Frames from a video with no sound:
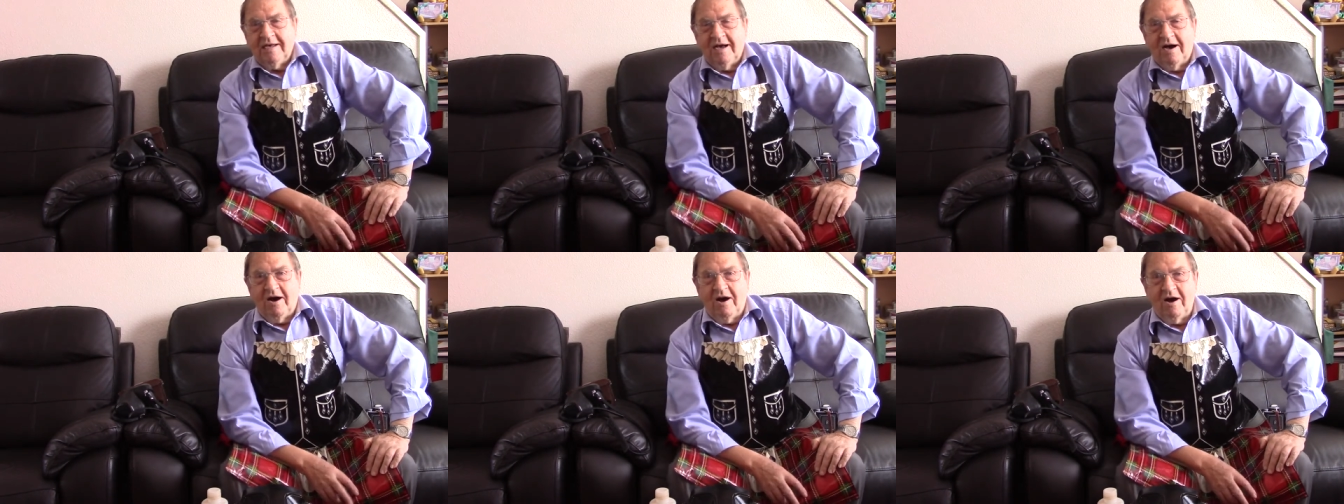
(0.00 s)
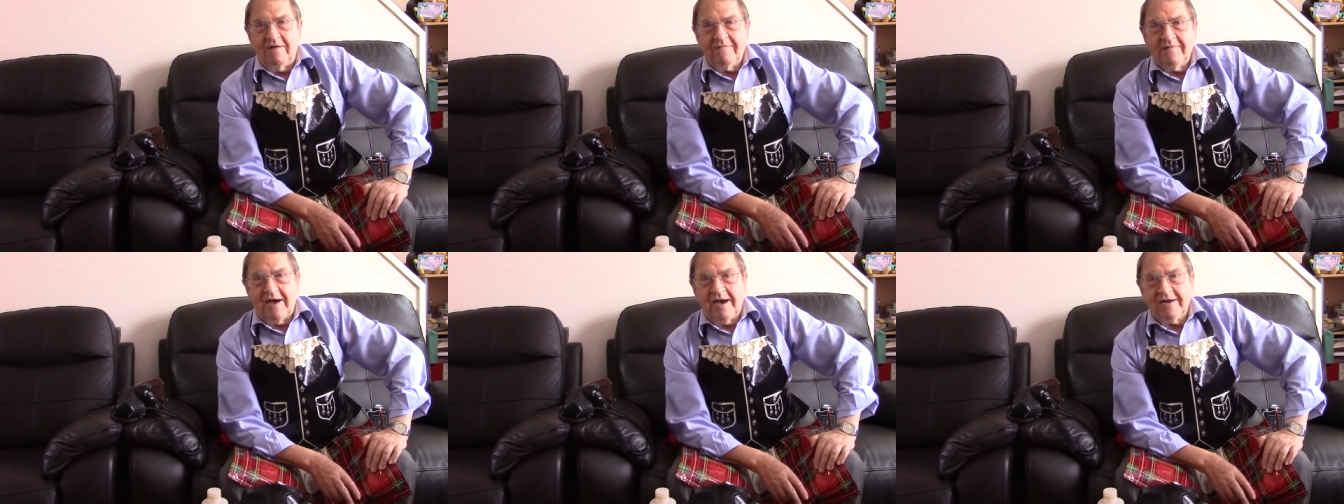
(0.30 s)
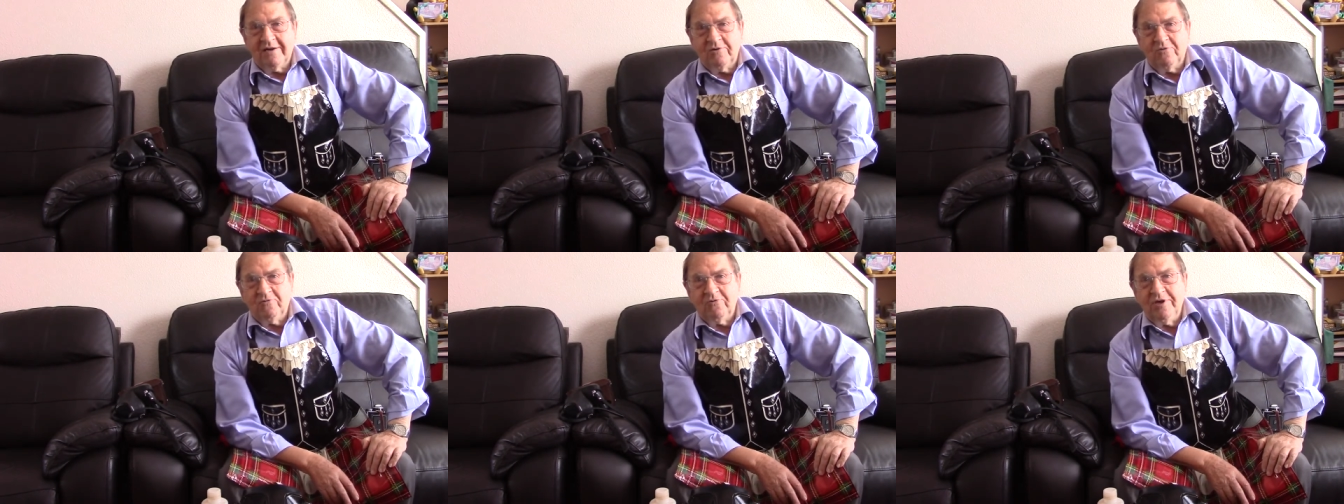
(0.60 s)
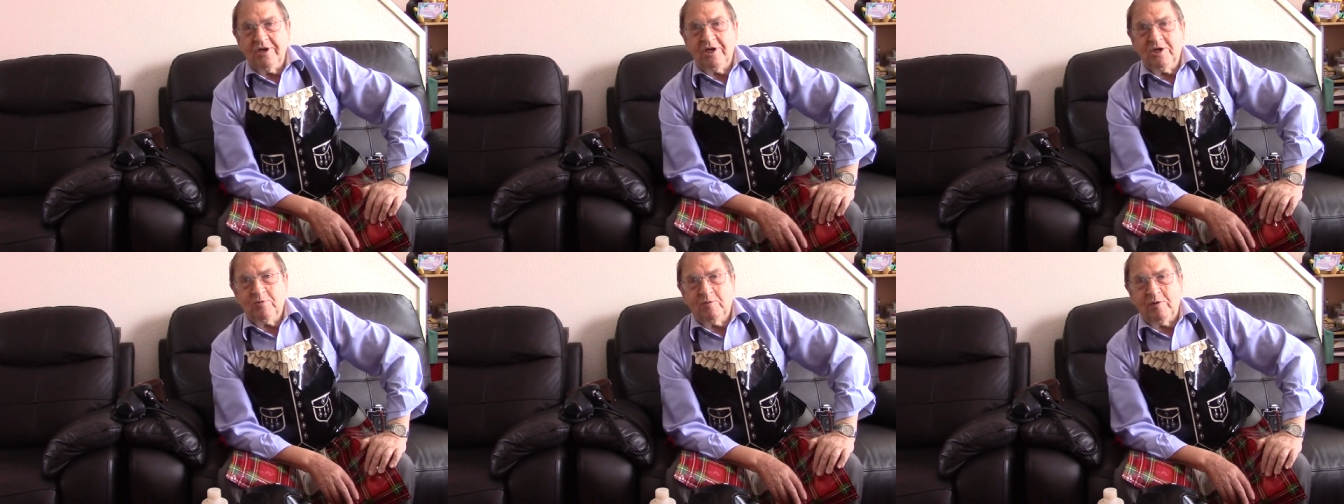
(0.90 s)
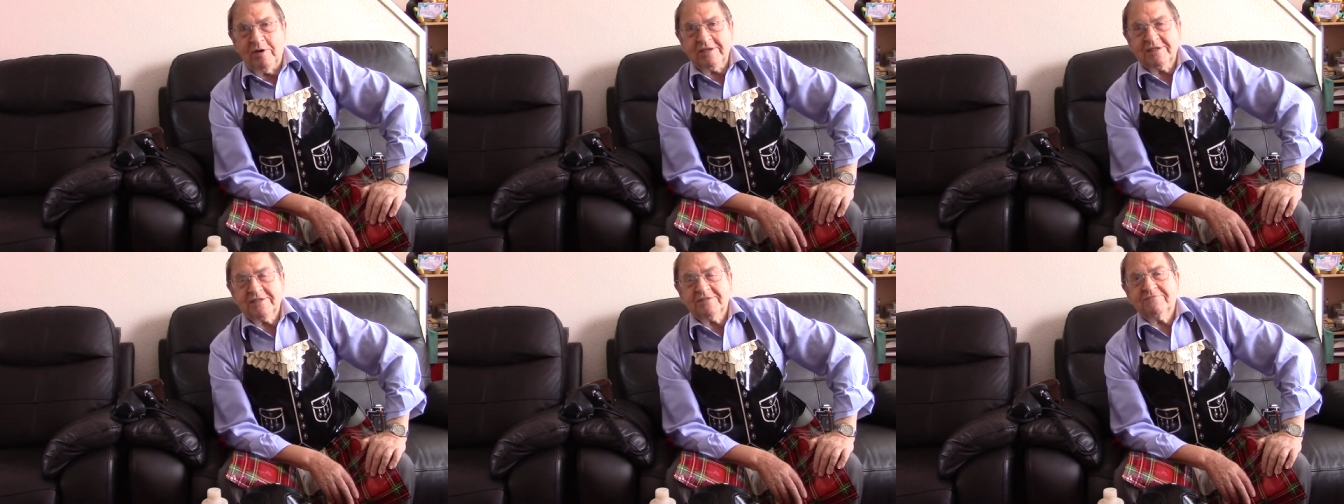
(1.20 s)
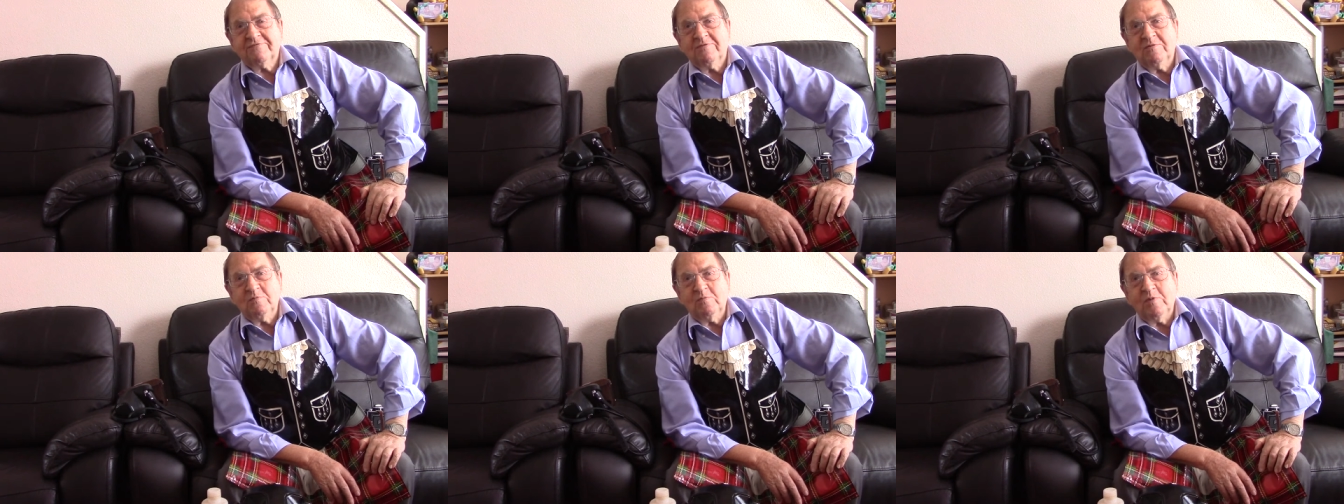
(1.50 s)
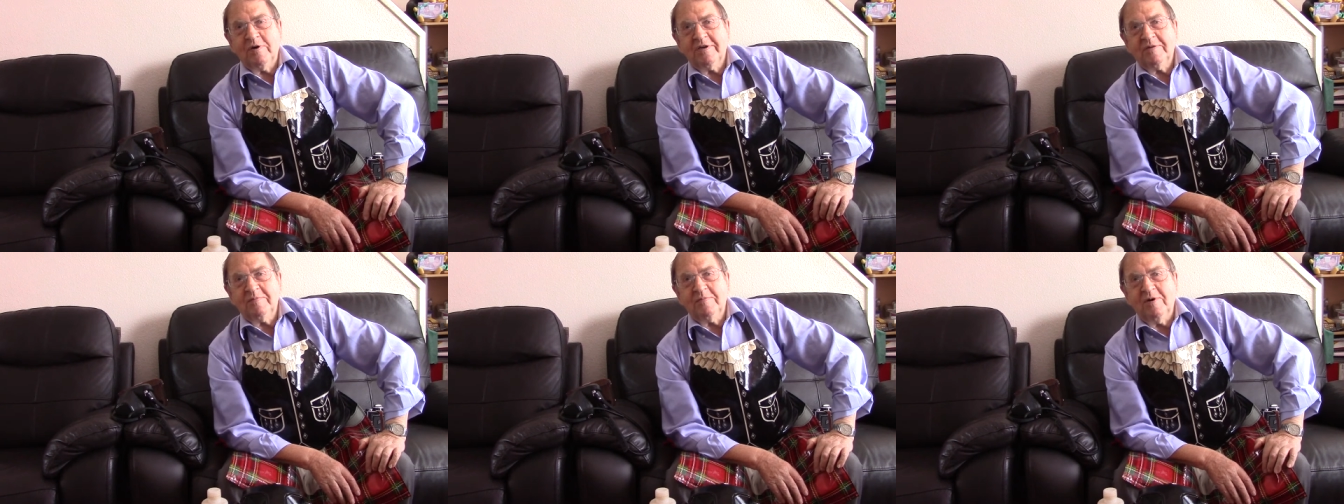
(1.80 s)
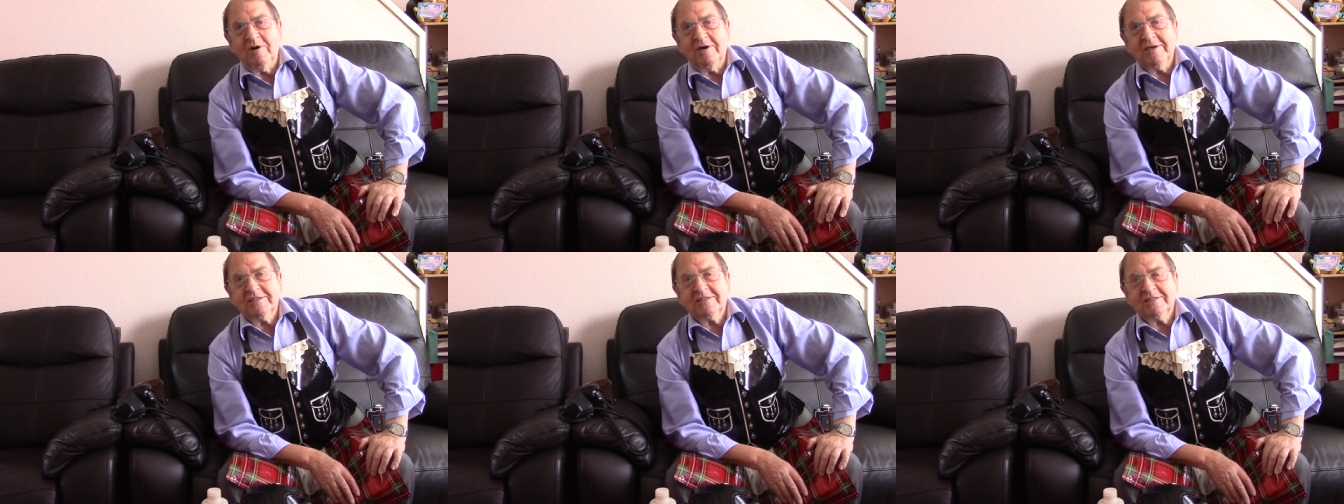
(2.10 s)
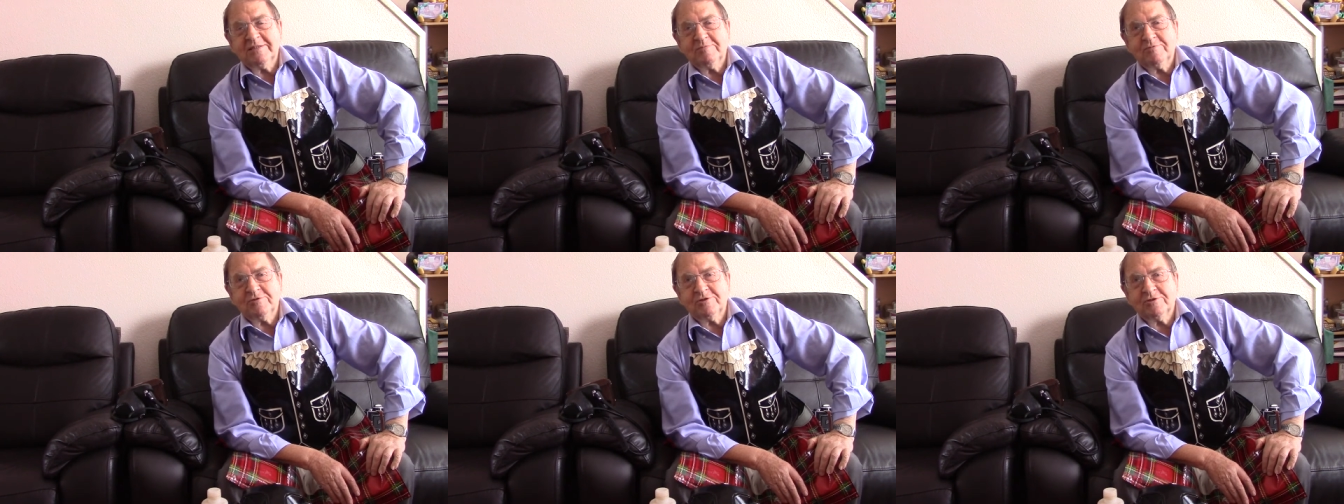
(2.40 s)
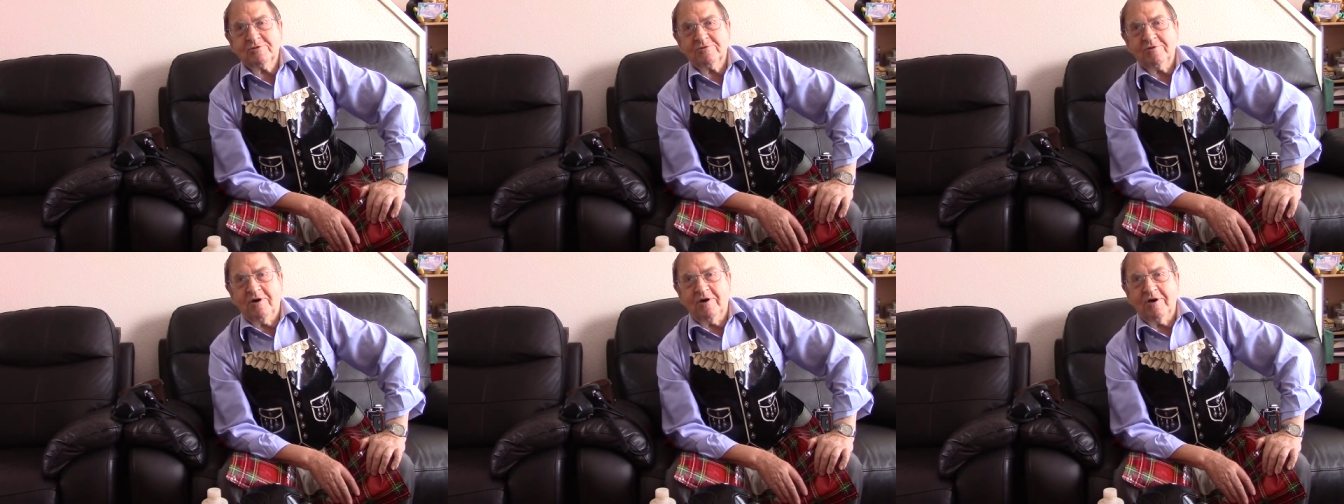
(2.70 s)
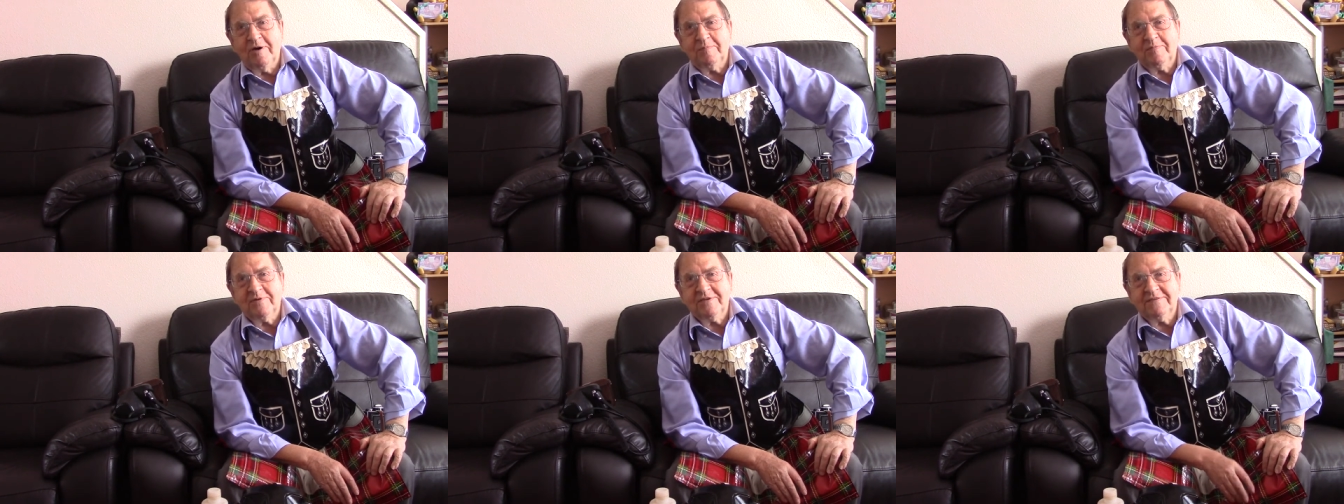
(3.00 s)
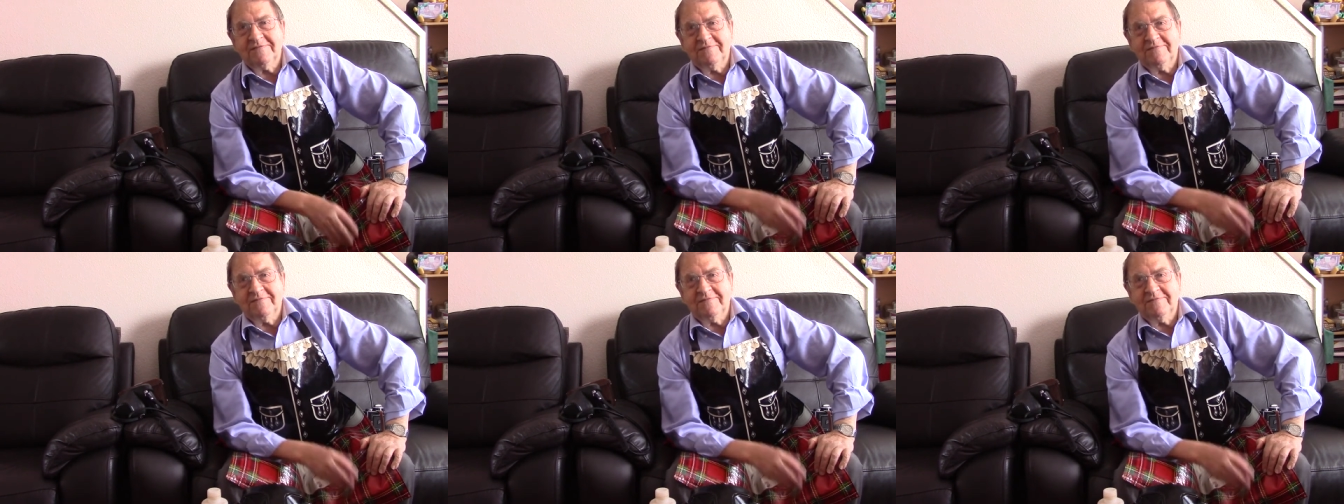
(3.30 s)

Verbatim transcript: I've had a request from one of my subscribers